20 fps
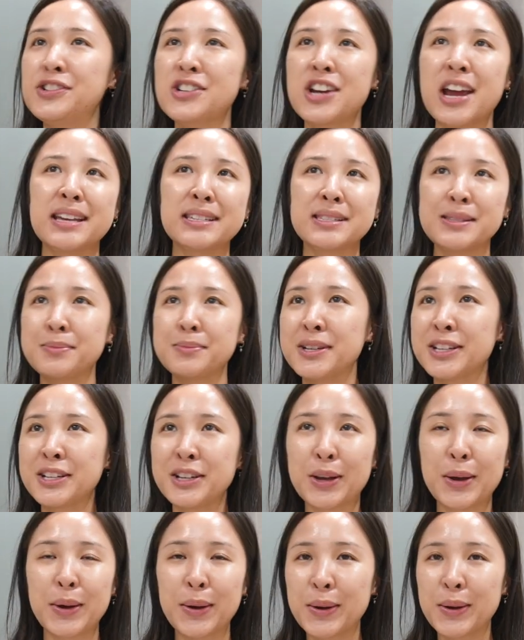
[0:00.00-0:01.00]

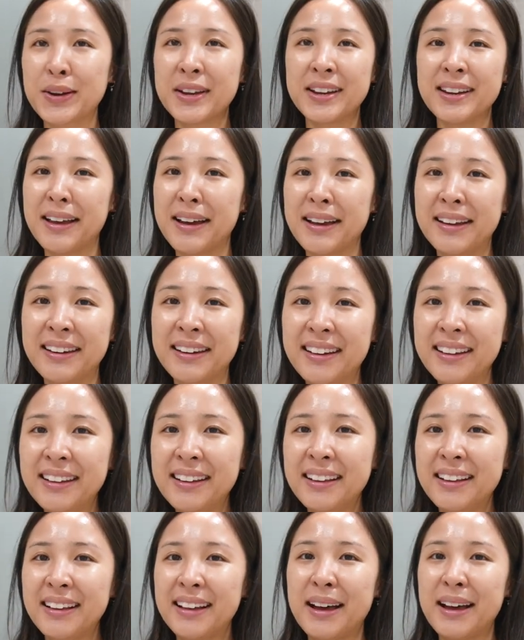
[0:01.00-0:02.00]
jasmine coconut
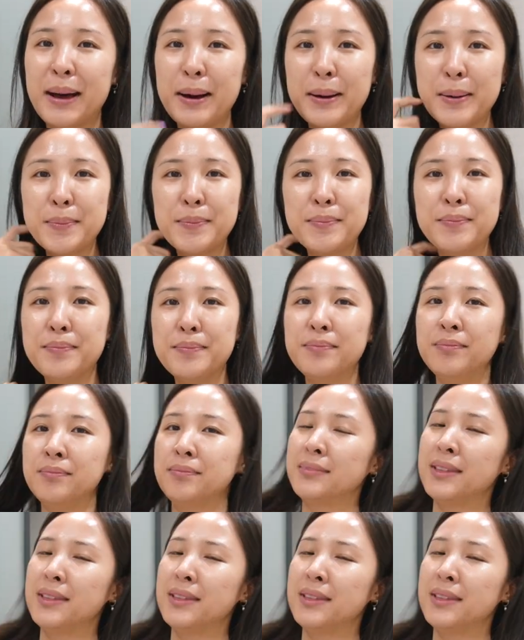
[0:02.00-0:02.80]
um,